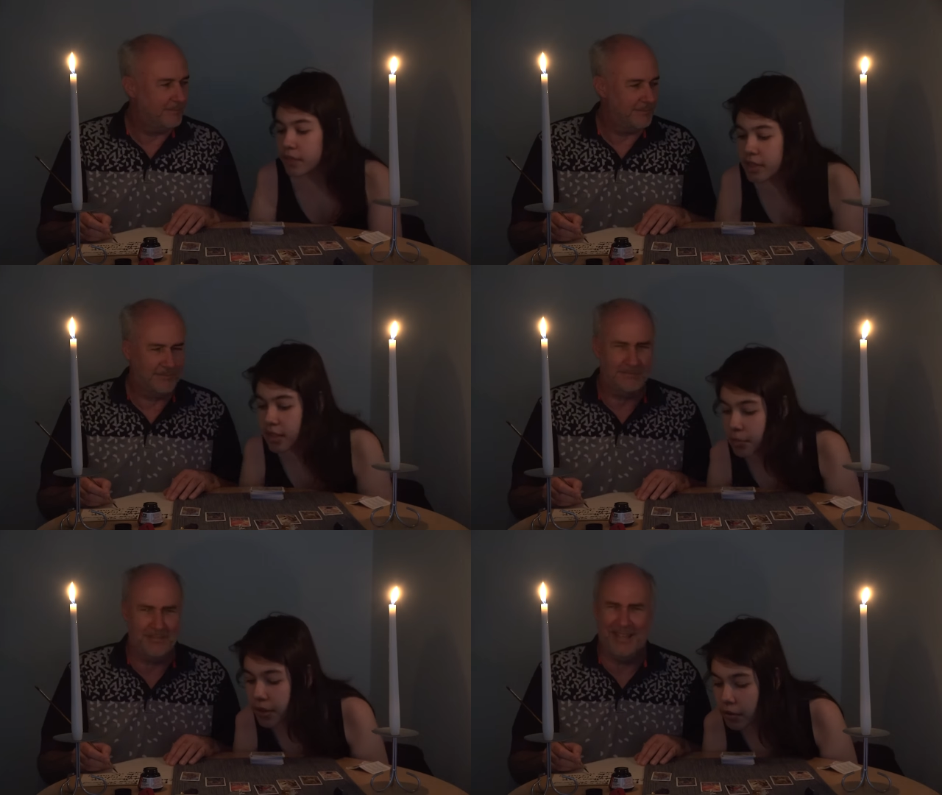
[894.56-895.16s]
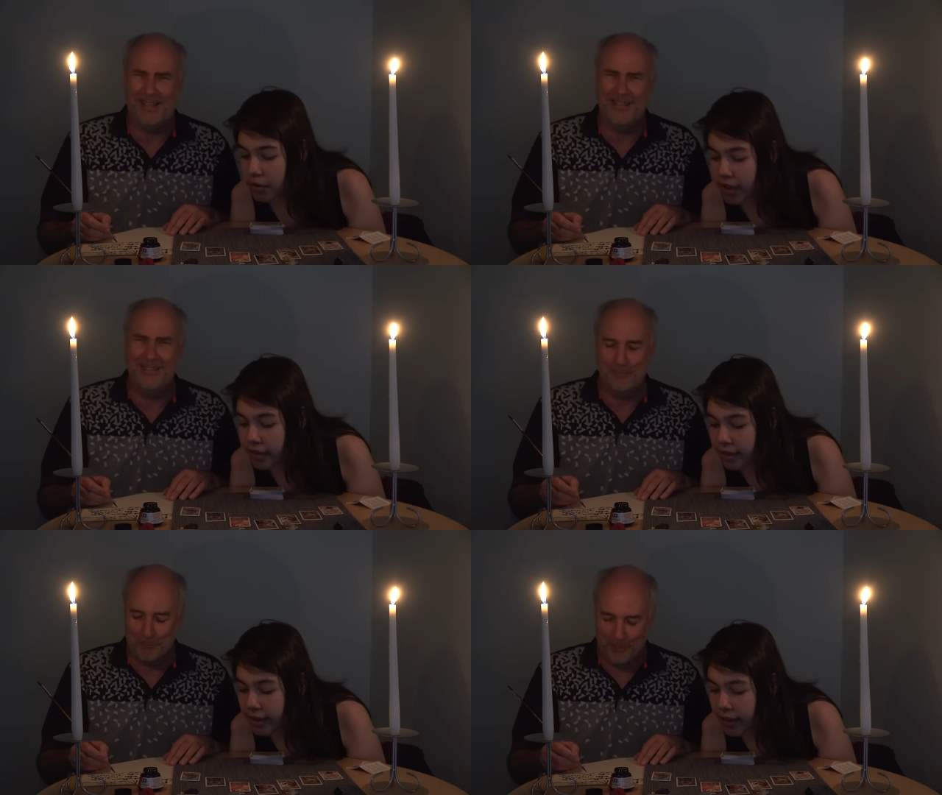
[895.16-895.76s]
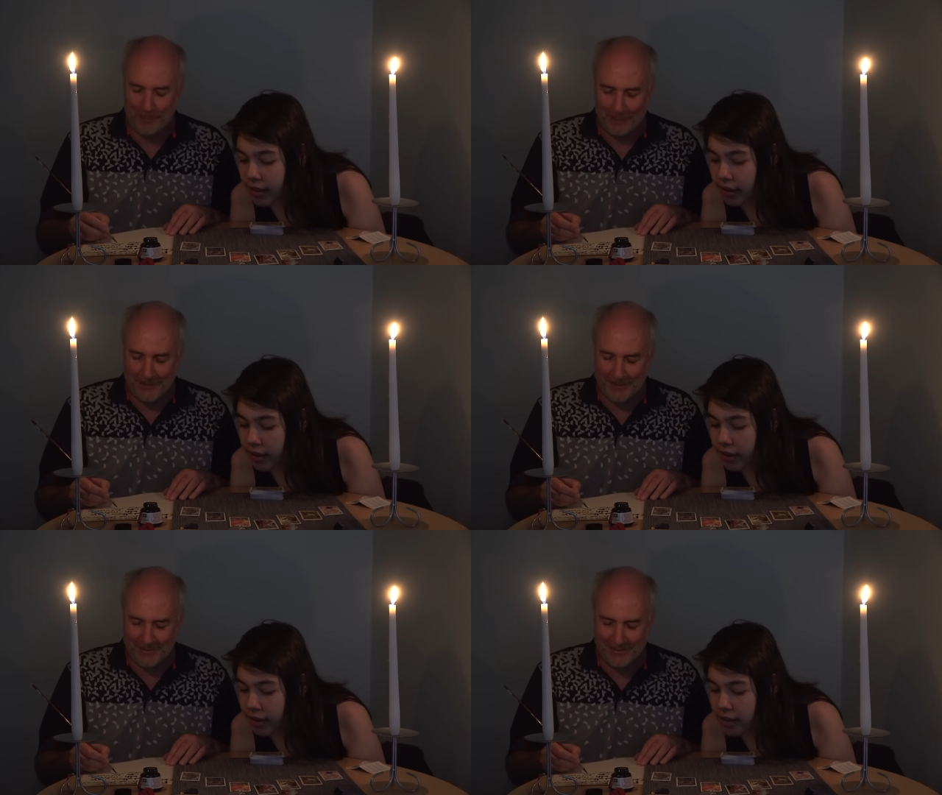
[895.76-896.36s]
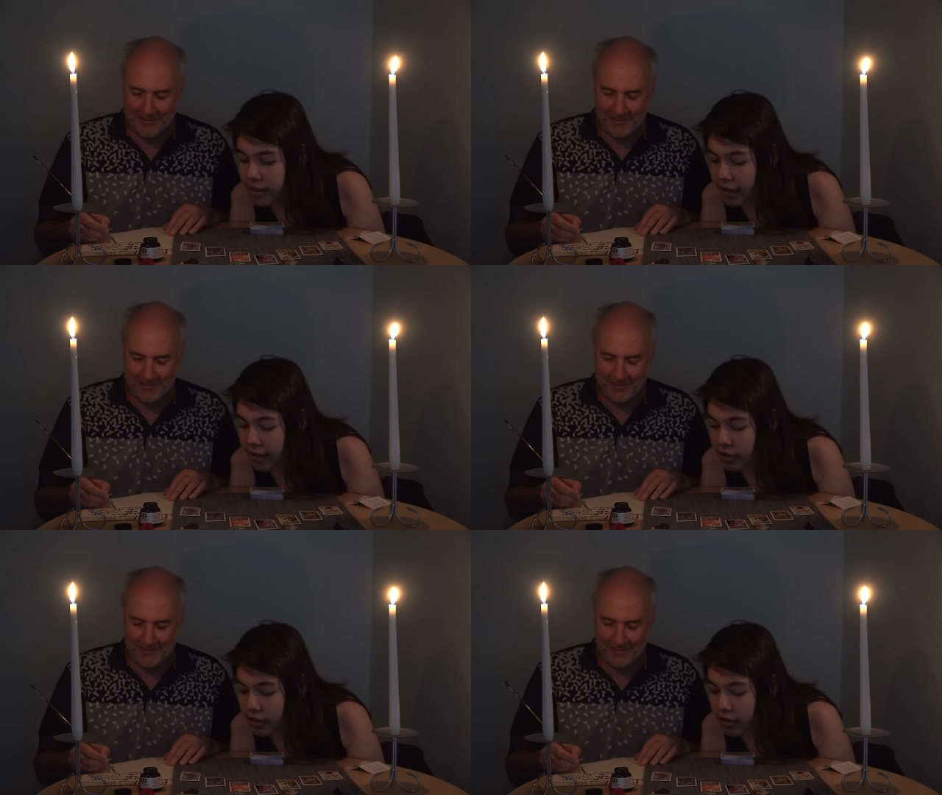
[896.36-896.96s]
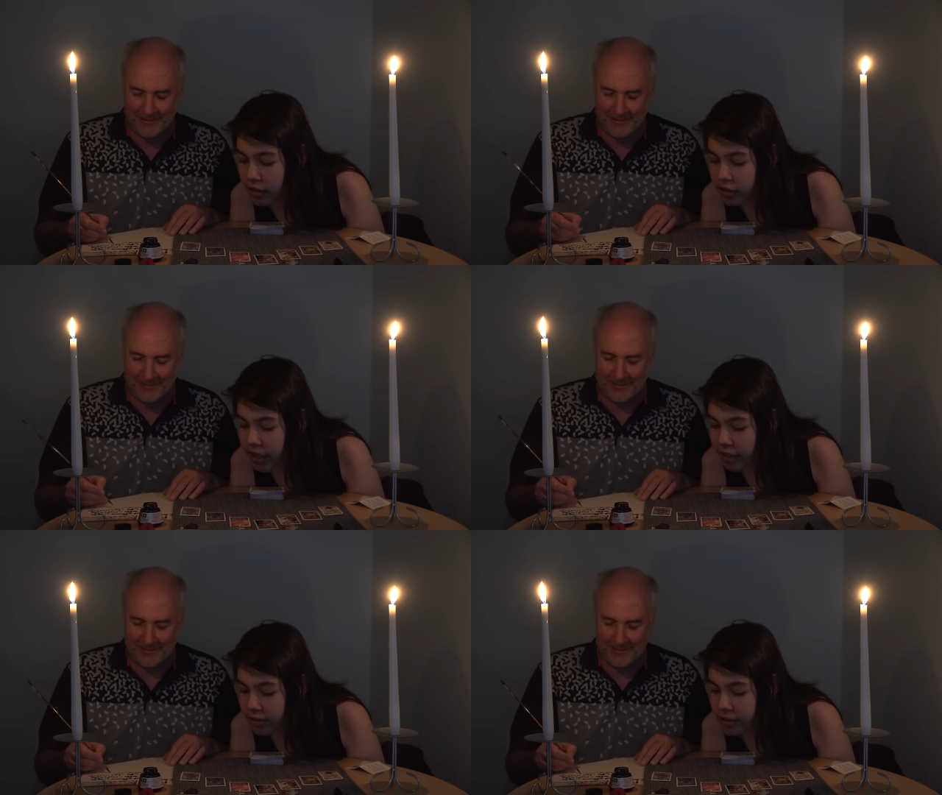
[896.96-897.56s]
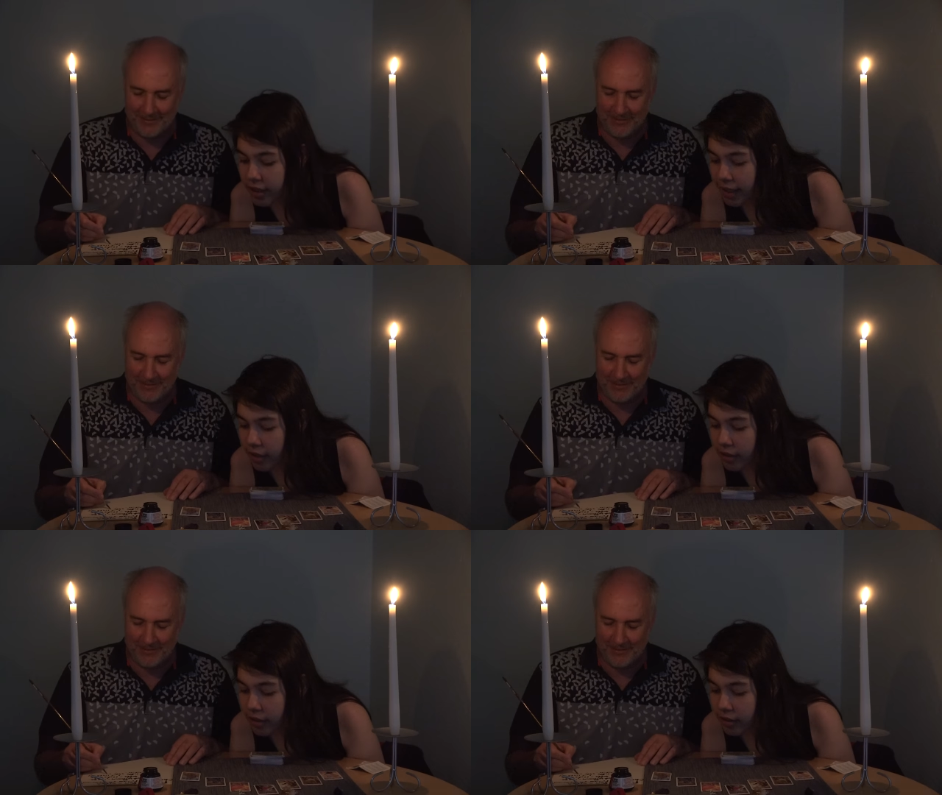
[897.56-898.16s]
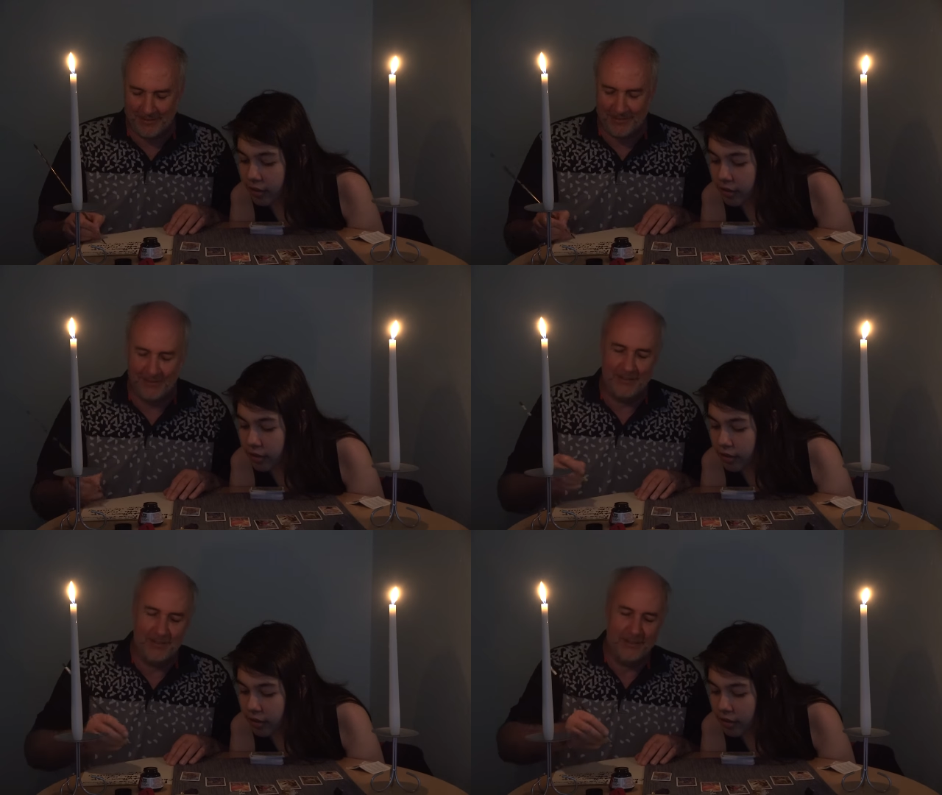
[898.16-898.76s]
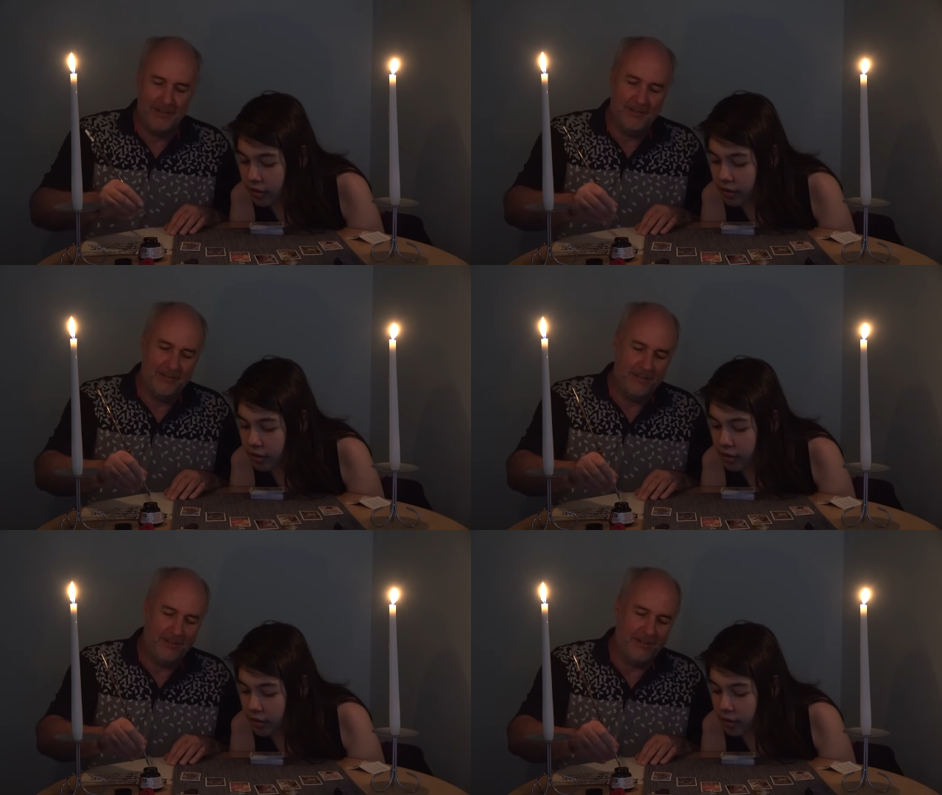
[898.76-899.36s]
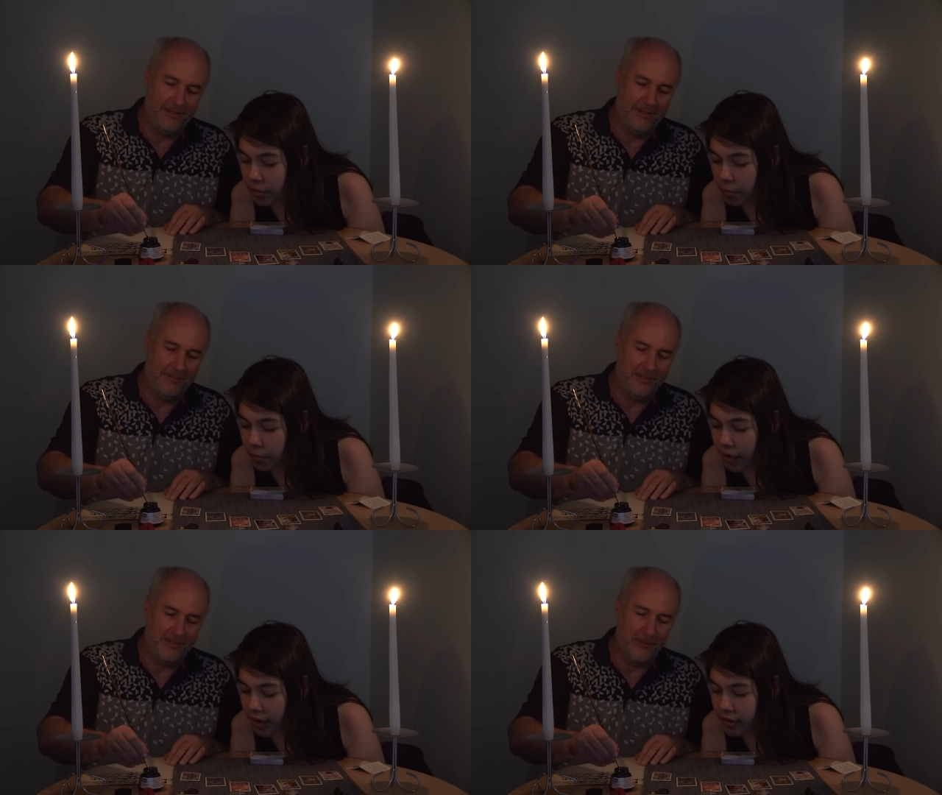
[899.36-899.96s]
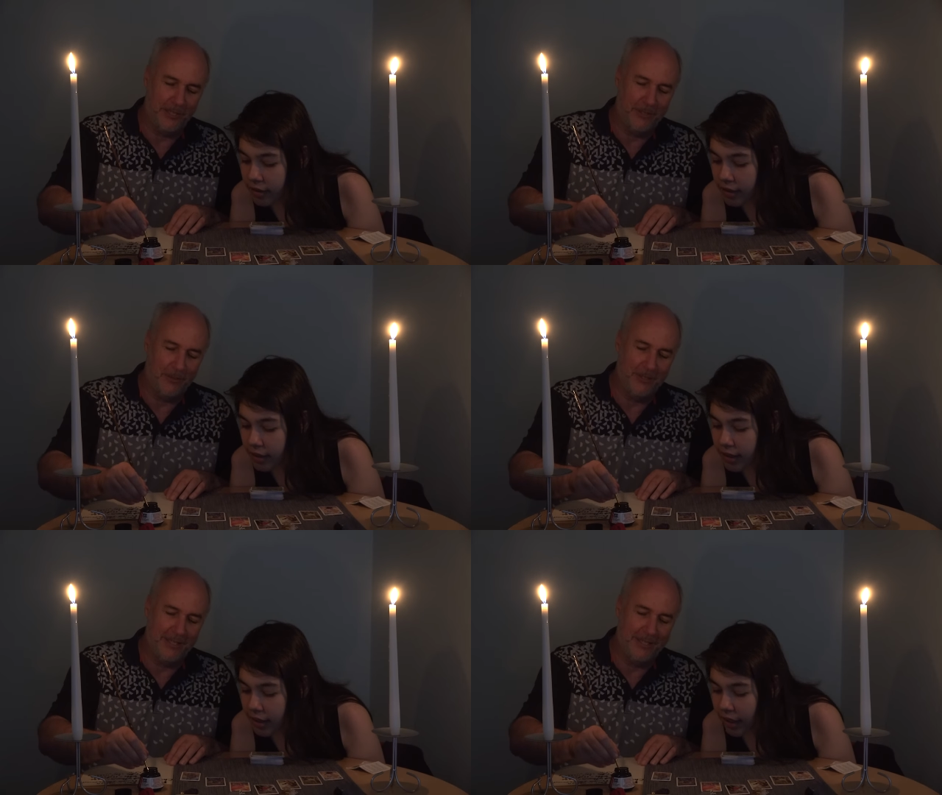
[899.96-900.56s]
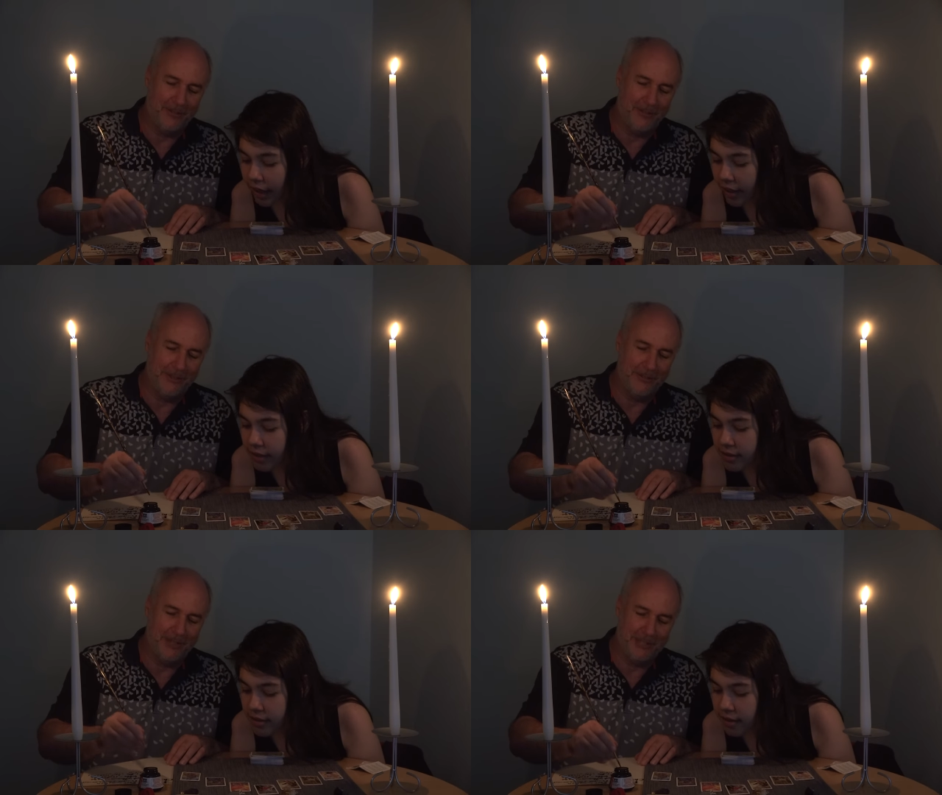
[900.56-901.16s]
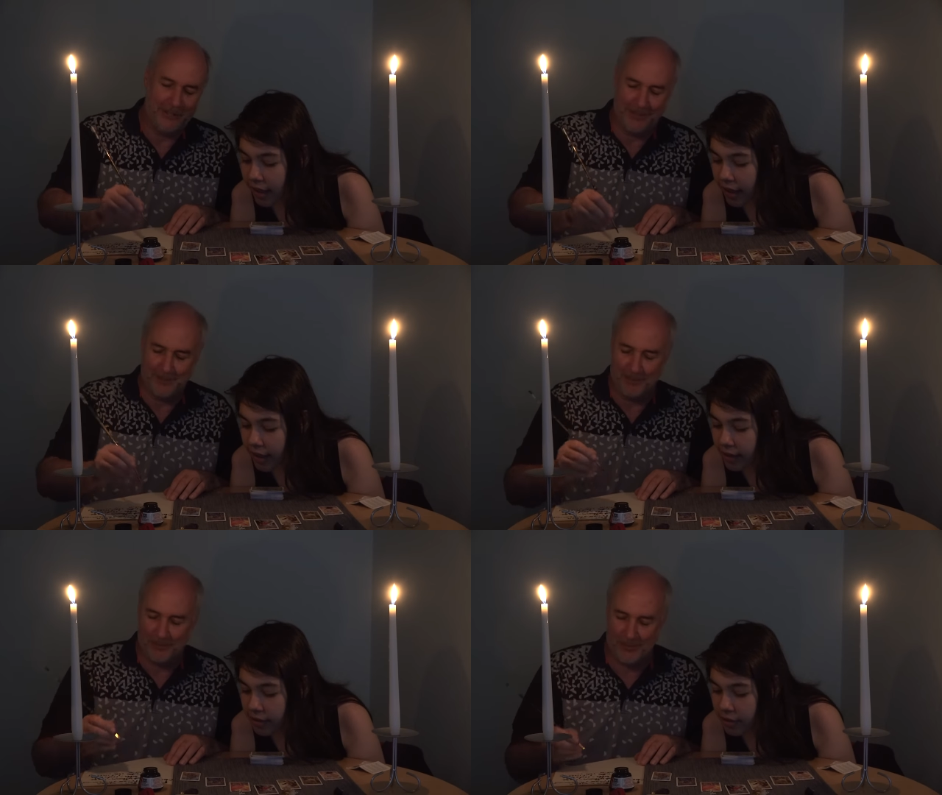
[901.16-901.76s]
Speaker 1: Except the okay. only thing is that he looks kind of scary.
Speaker 2: Uh, but drink golden he liquid has like
Speaker 1: too.